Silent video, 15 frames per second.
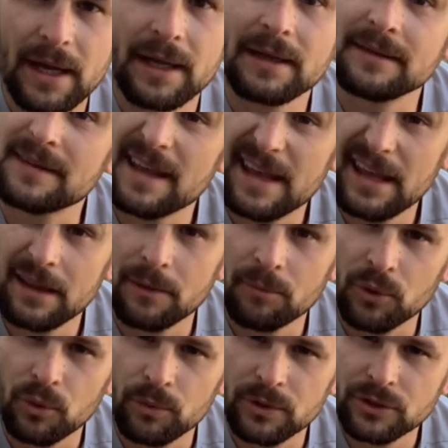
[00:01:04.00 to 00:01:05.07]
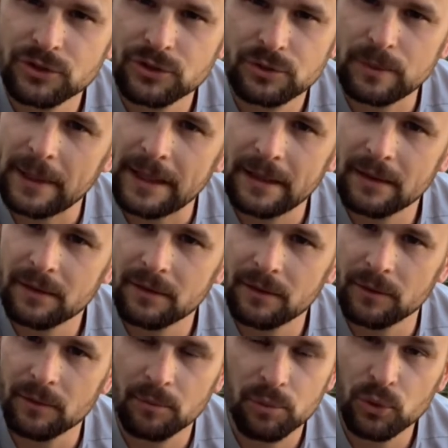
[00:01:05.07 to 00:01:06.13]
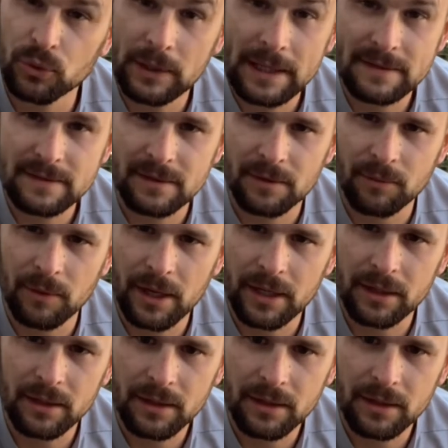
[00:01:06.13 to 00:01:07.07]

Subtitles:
to hit the ball, we're just swinging through. The ball gets in the way.